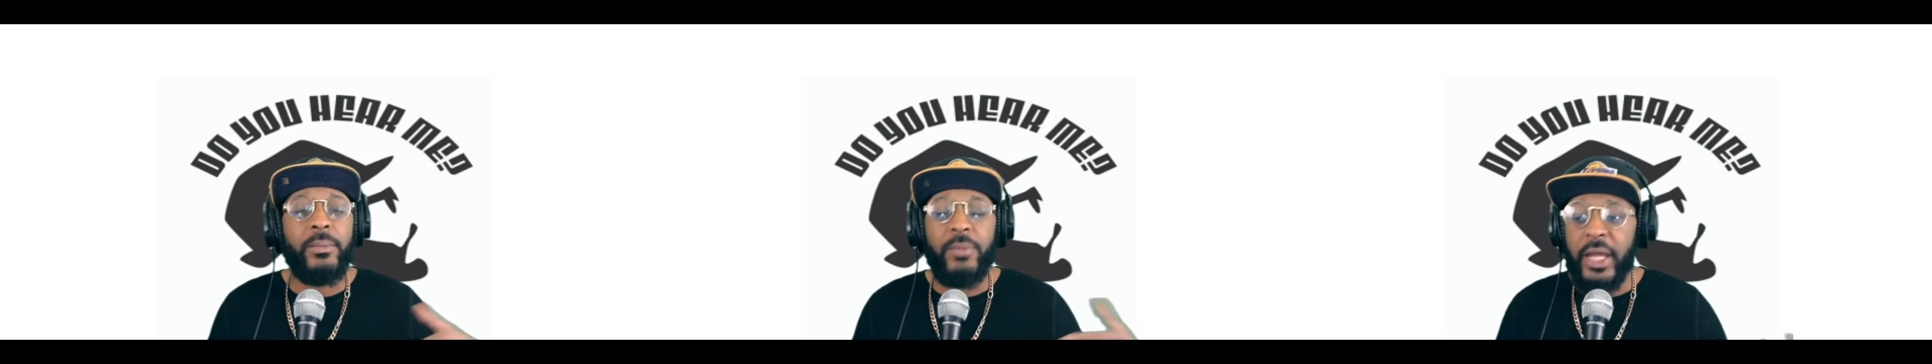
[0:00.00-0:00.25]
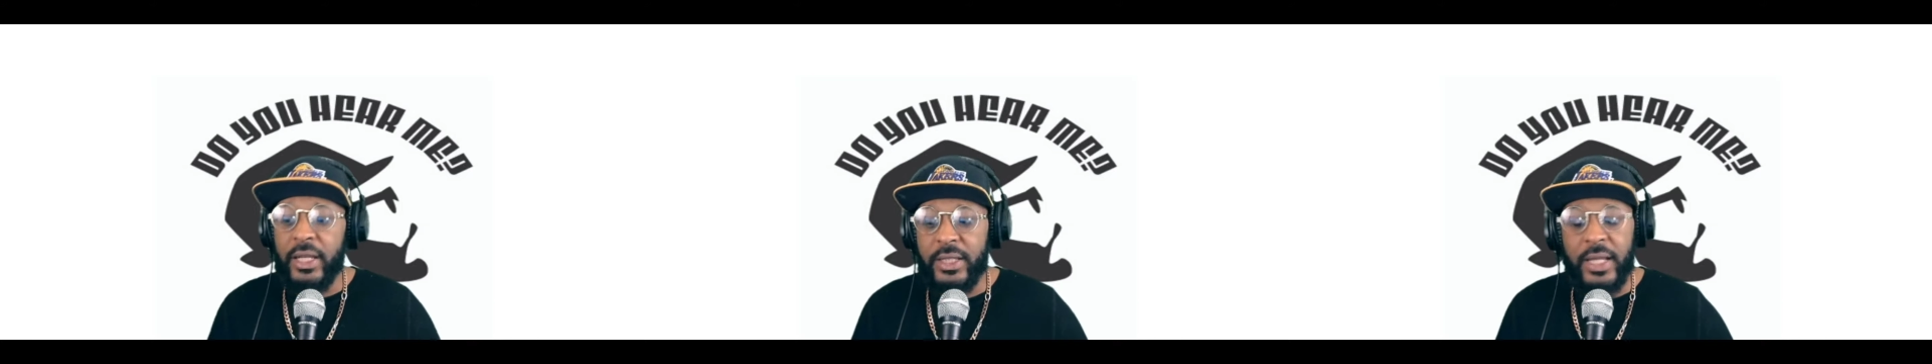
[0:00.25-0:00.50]

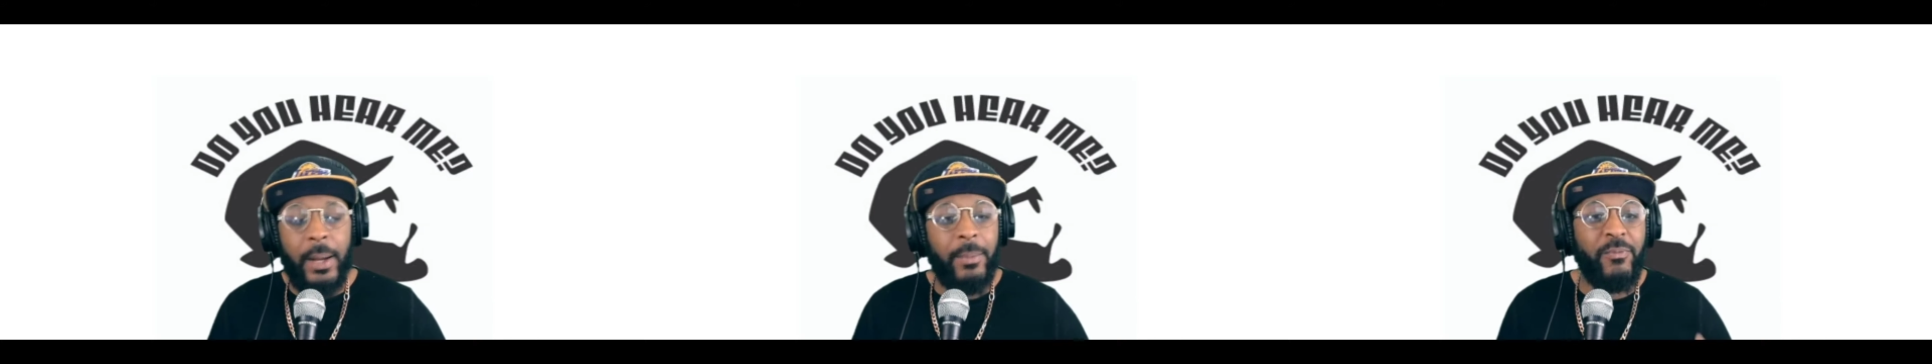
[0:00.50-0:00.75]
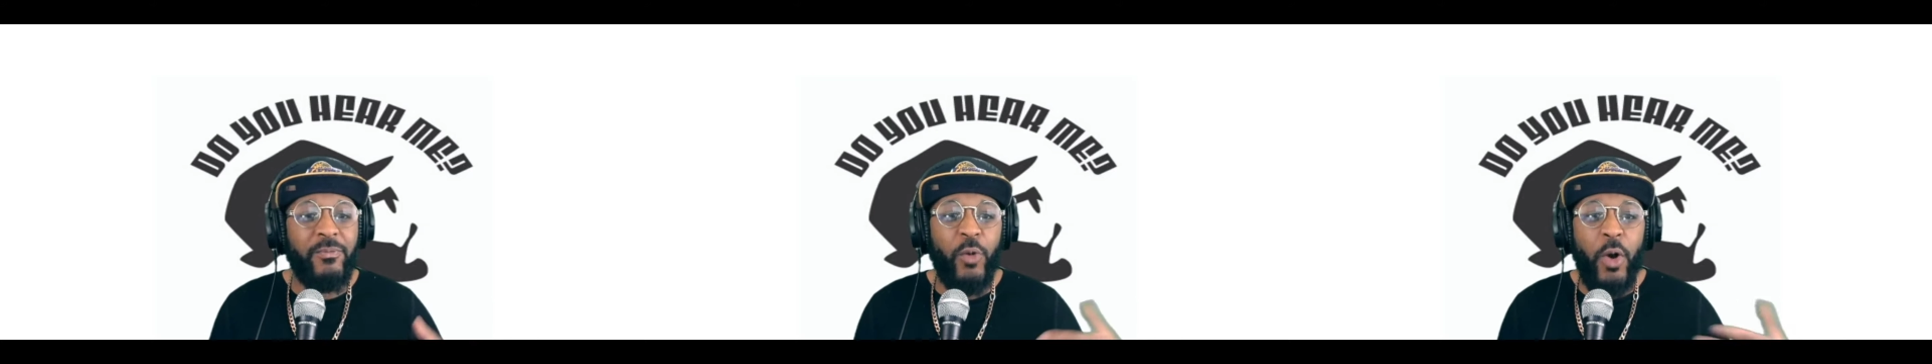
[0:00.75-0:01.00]
in some
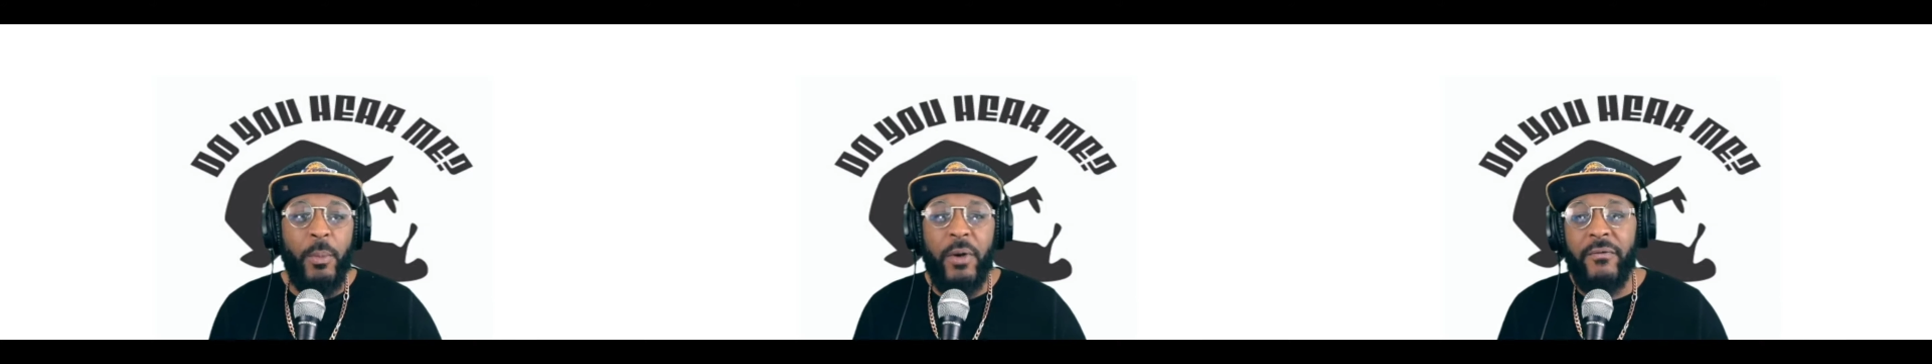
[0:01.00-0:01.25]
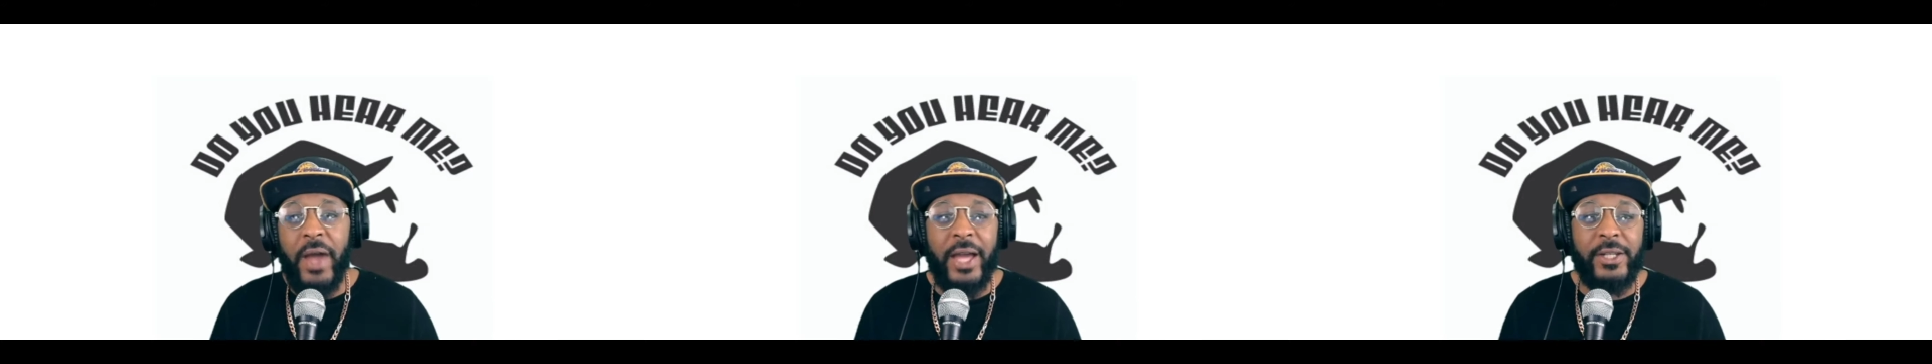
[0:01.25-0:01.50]
form or
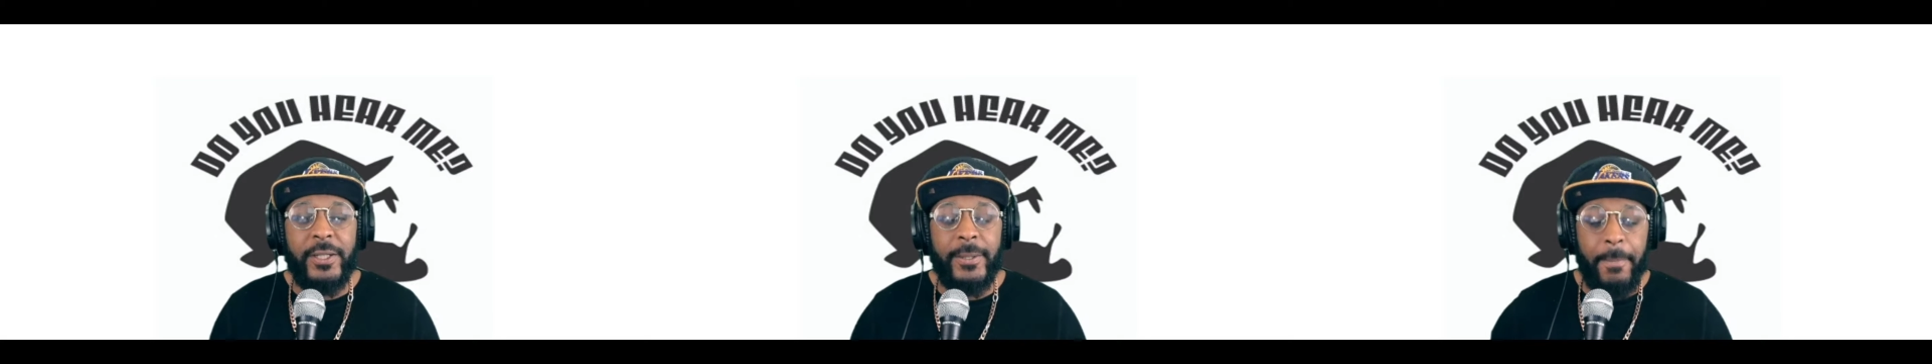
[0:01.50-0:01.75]
fashion.